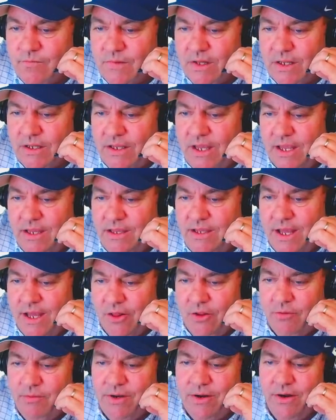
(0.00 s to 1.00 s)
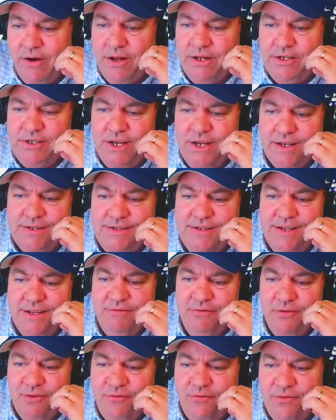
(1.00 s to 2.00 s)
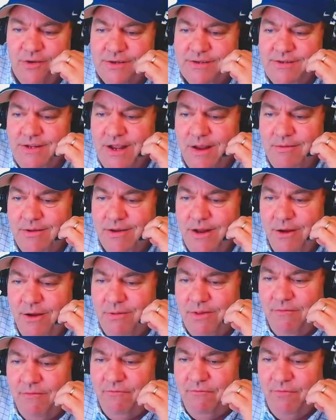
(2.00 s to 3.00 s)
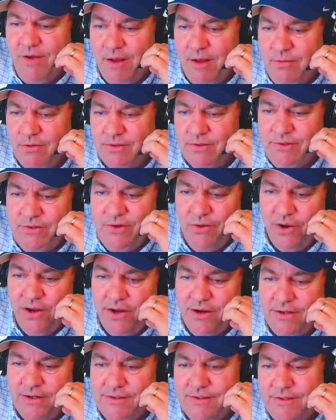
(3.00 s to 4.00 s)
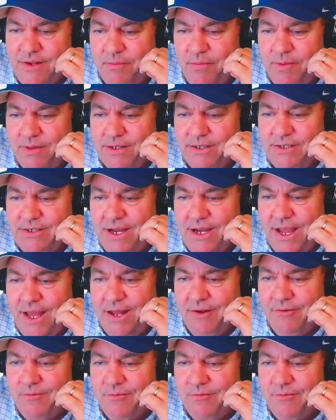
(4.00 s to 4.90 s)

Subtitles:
King Yellowman already checks in for the first time tonight with a Vamos Doyers up in the chat.